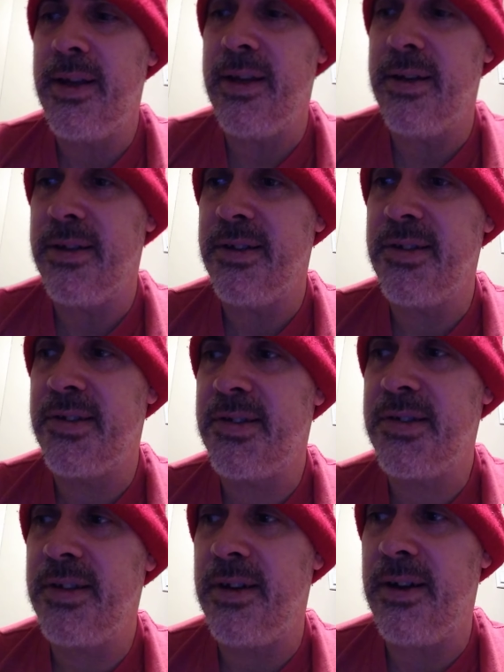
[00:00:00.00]

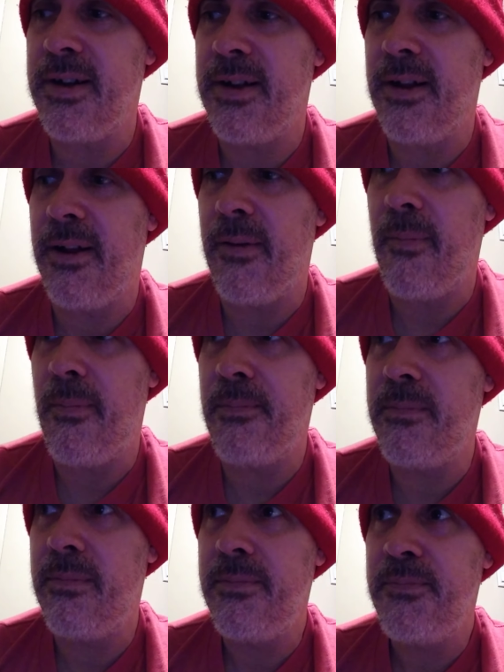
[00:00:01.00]
is. Um,
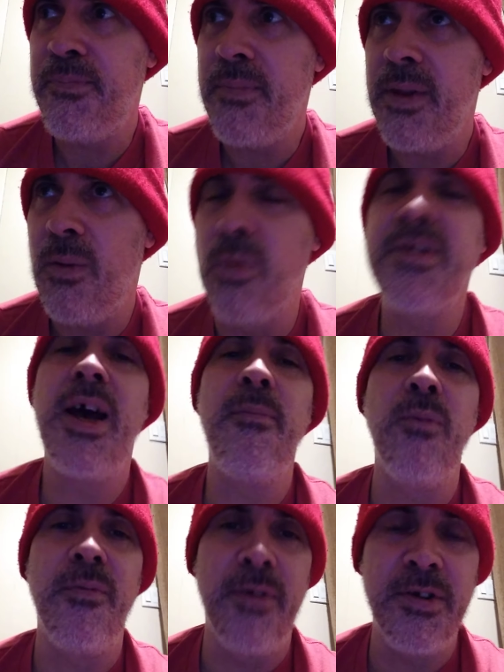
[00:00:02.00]
what's
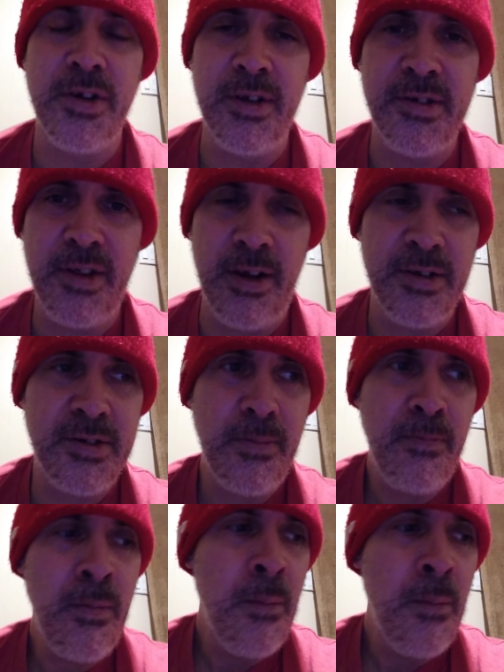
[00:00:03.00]
happened with Vision is this